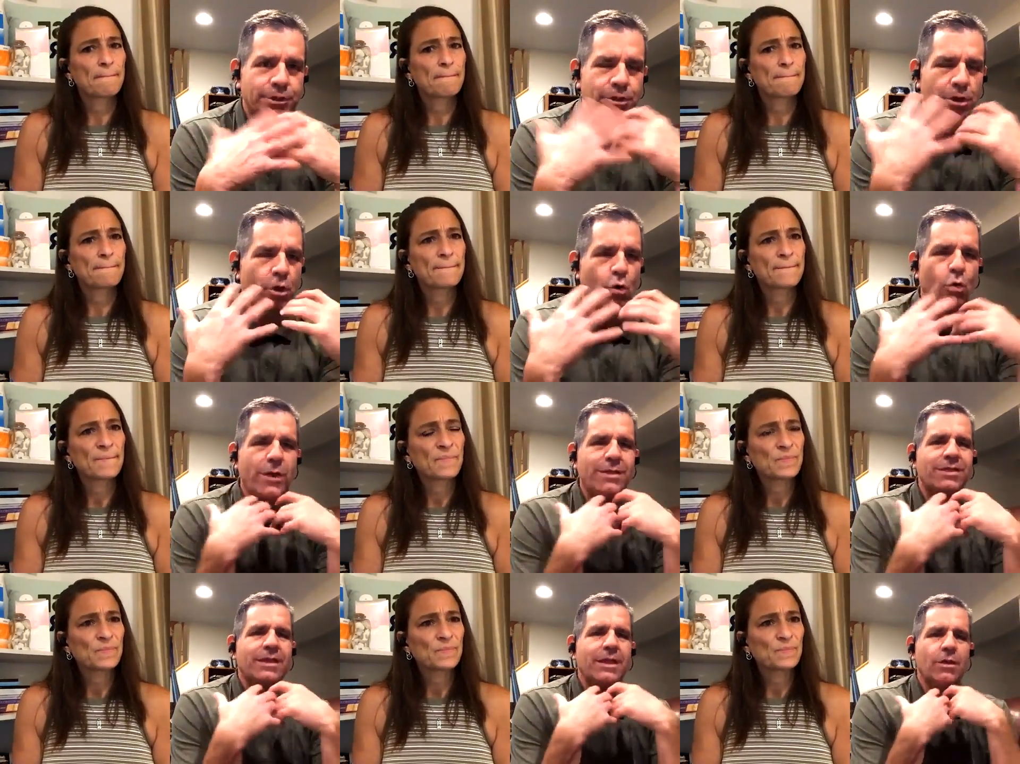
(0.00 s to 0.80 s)
Speaker 1: so
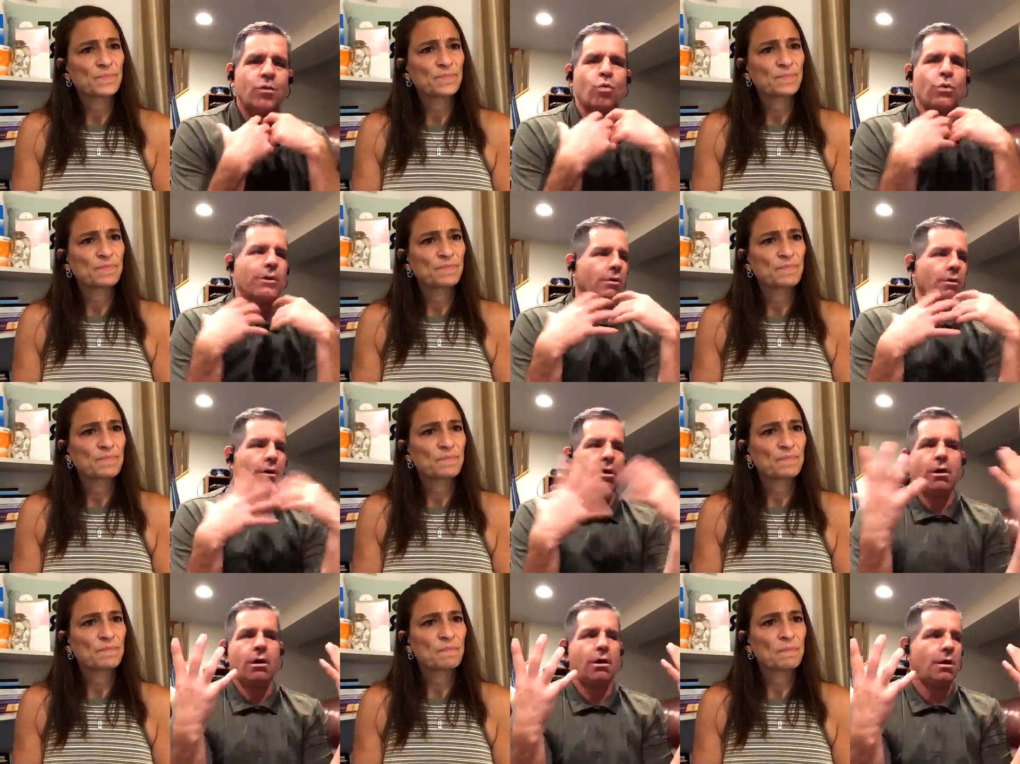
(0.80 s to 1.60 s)
we think we are
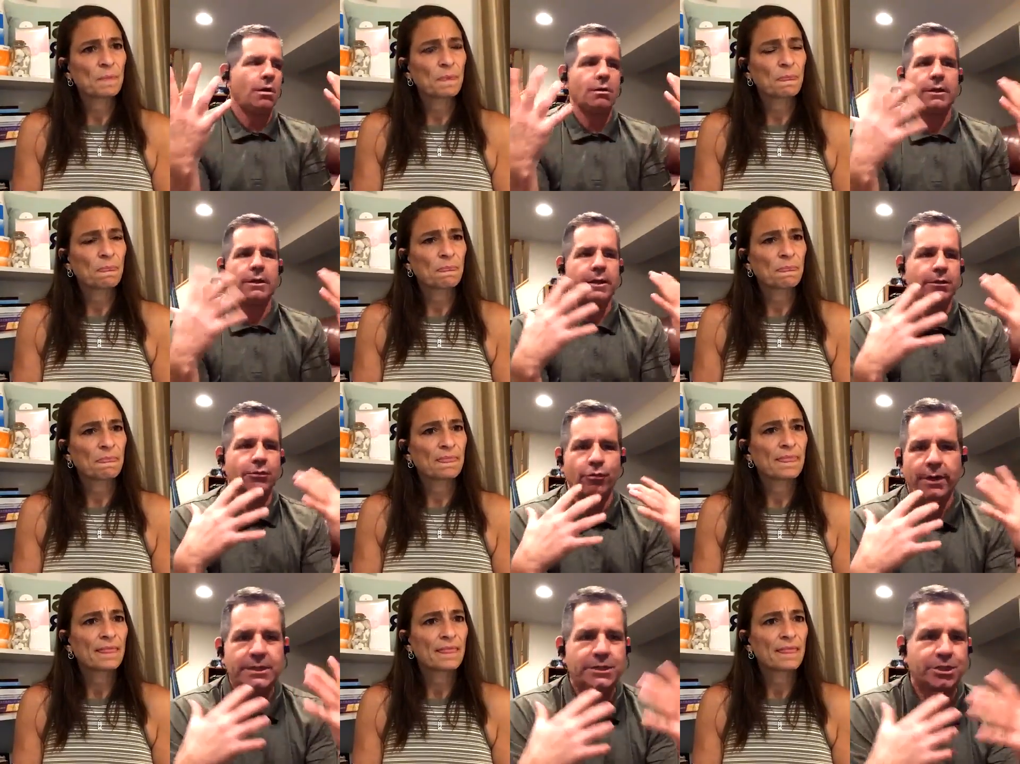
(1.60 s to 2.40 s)
all in
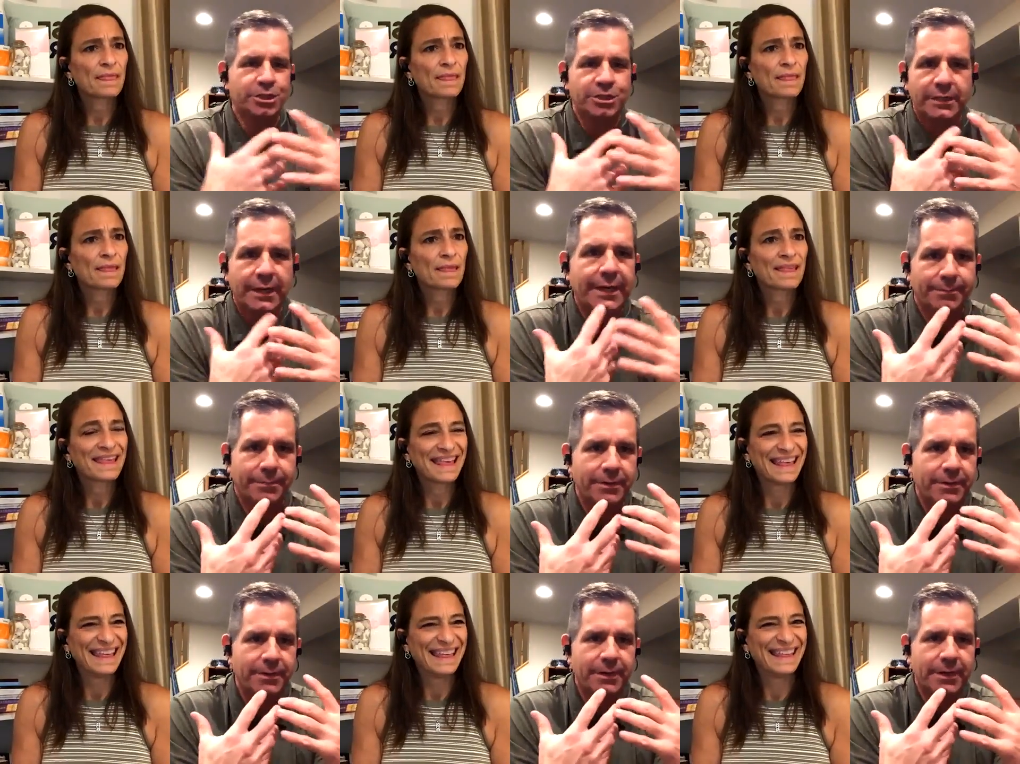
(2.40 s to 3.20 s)
great
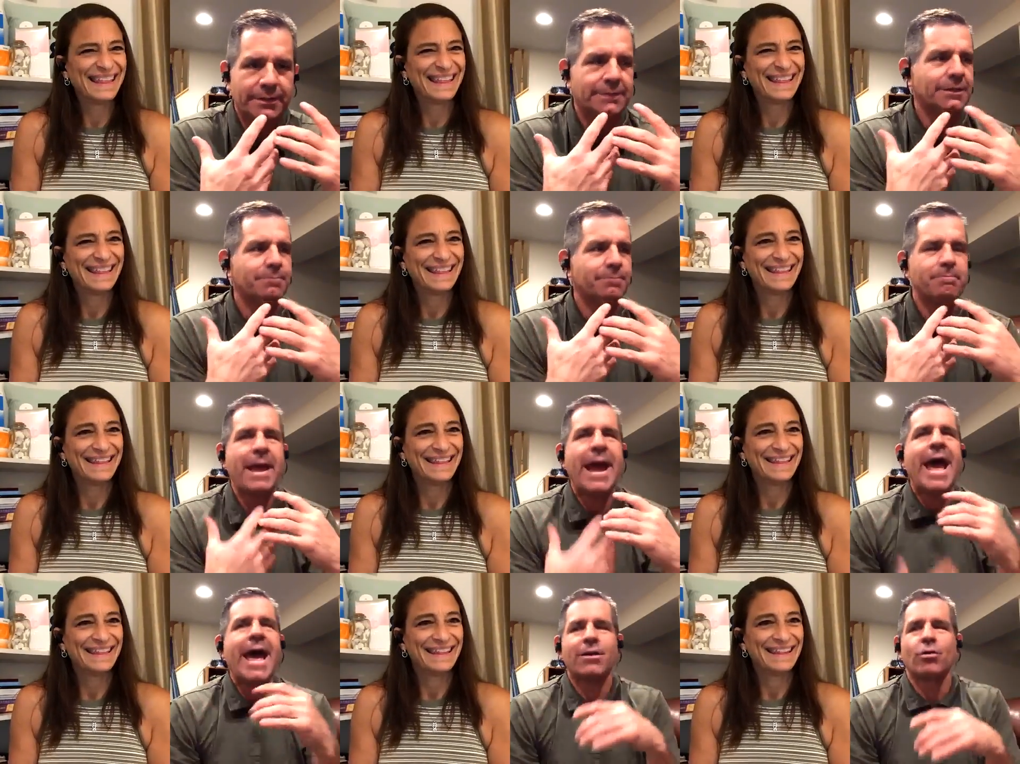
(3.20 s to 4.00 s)
shape. It doesn't
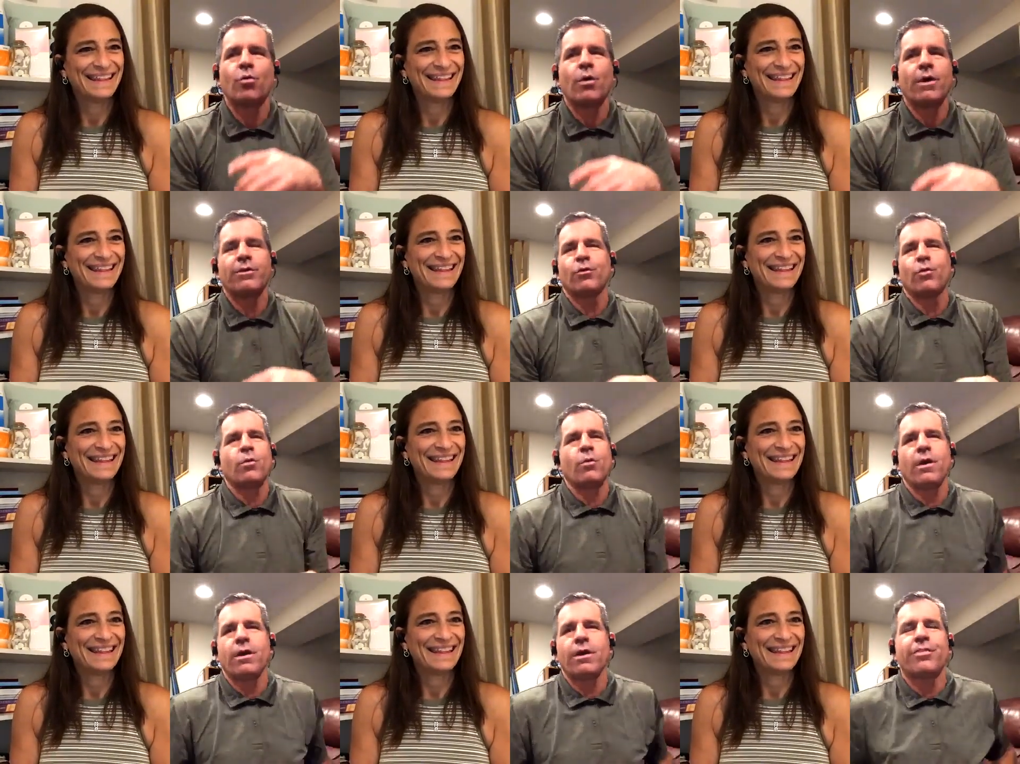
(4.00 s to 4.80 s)
matter whether
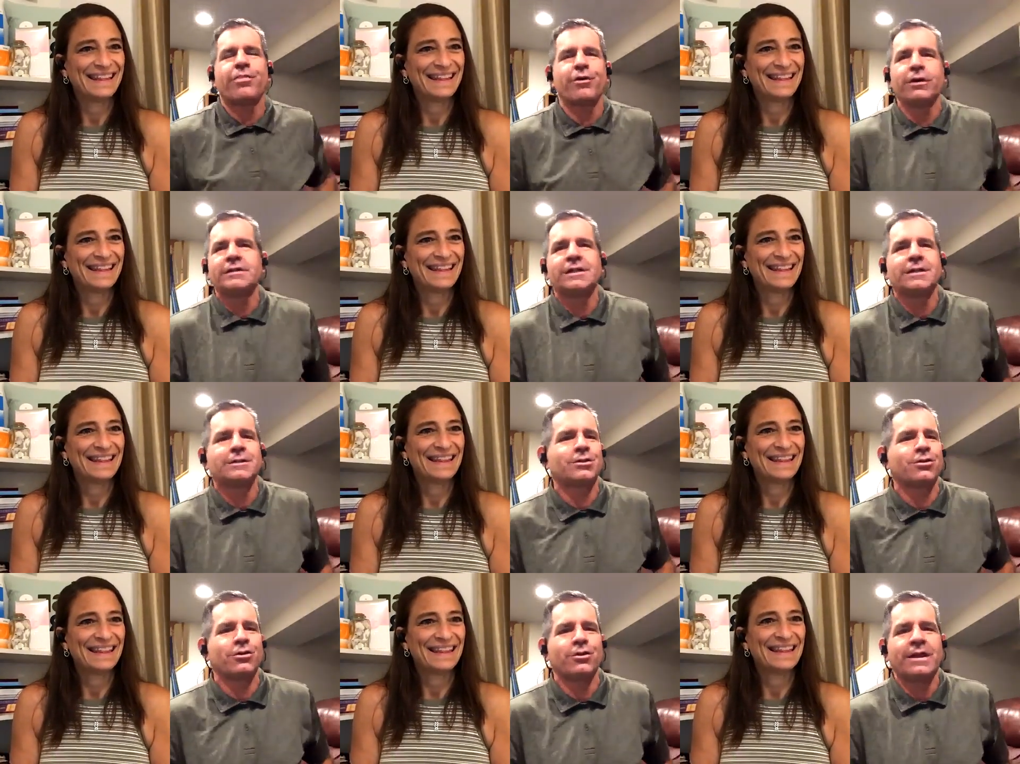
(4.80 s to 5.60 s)
we wear a
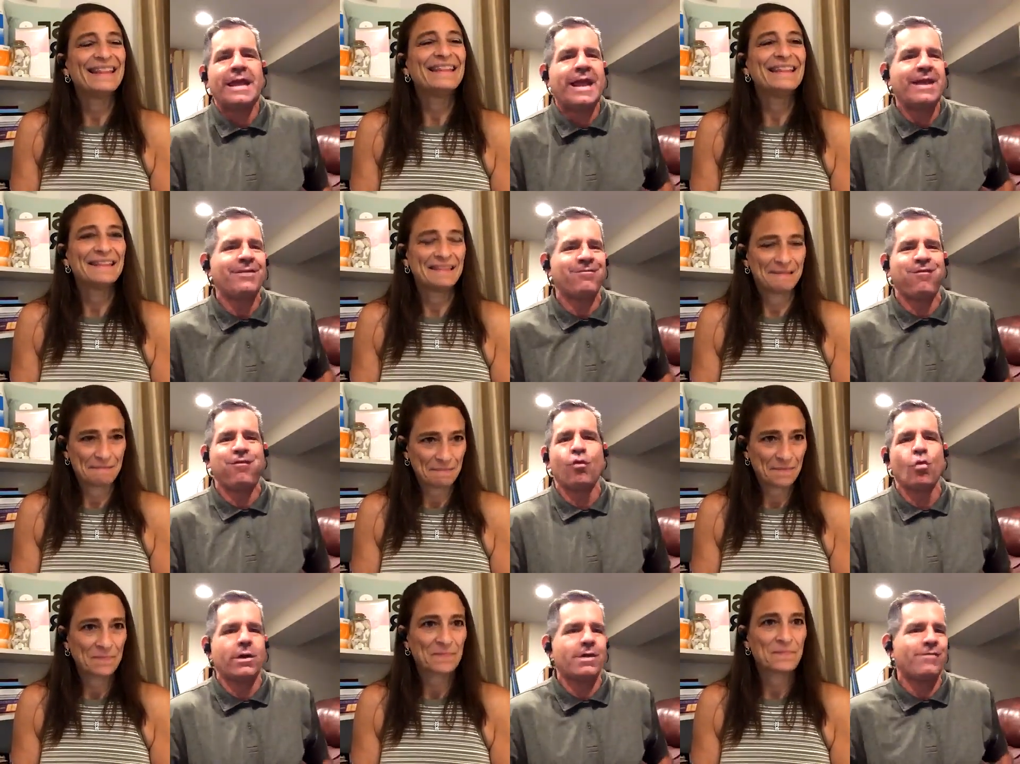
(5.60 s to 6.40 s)
36, 38,
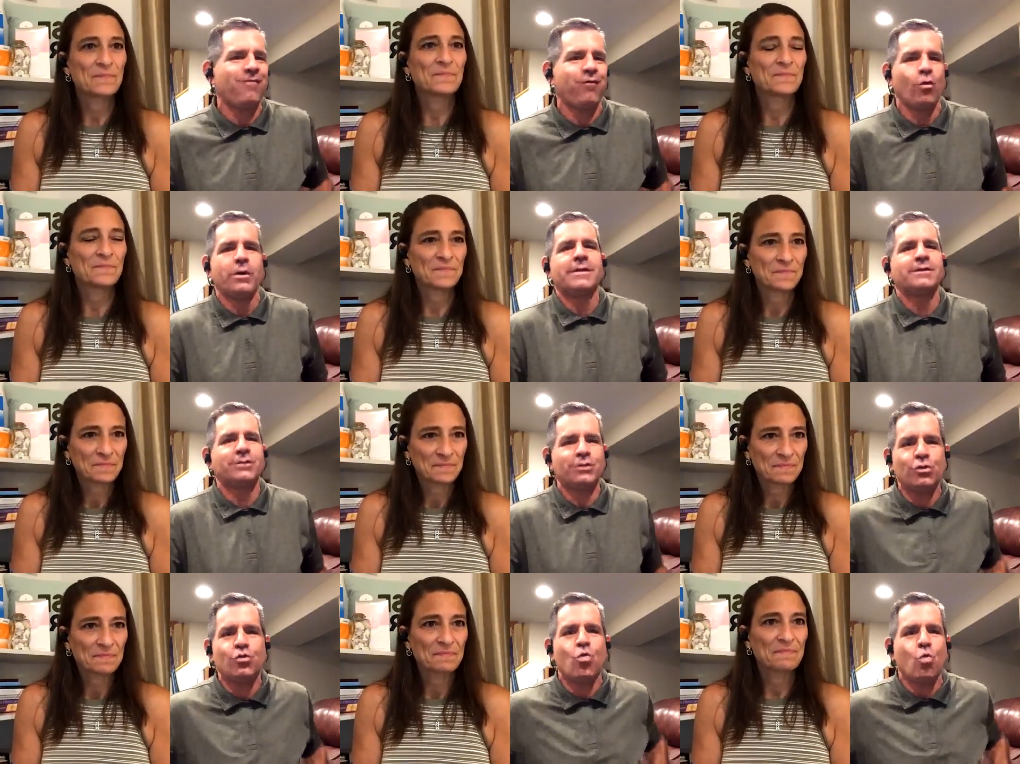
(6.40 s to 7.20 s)
40,
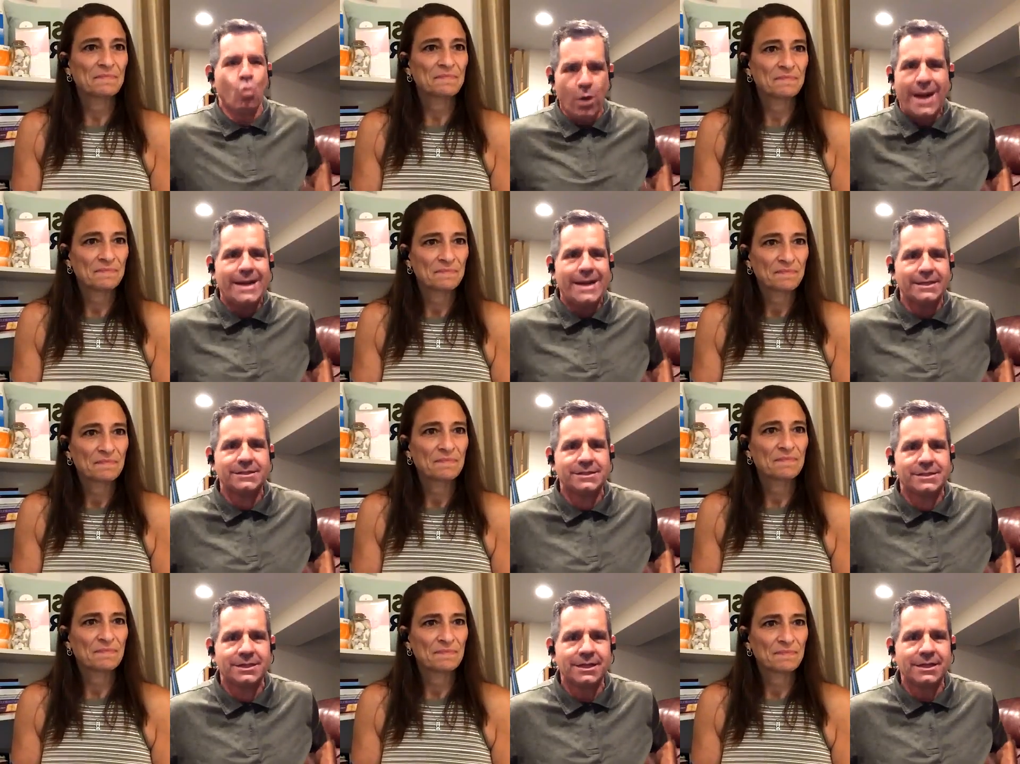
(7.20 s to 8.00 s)
42 waist.